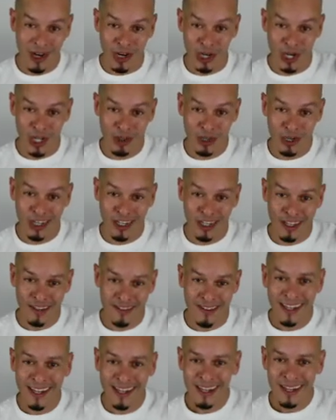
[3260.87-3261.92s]
early 30s,
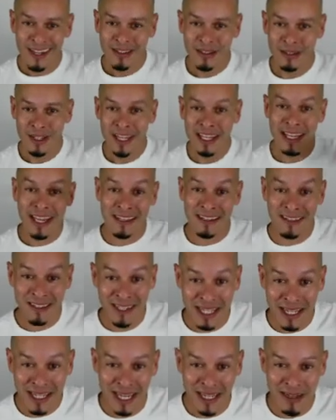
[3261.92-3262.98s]
so they can't
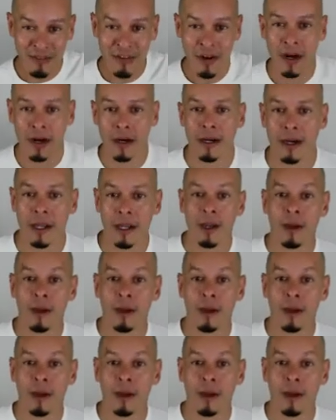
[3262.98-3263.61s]
see that far.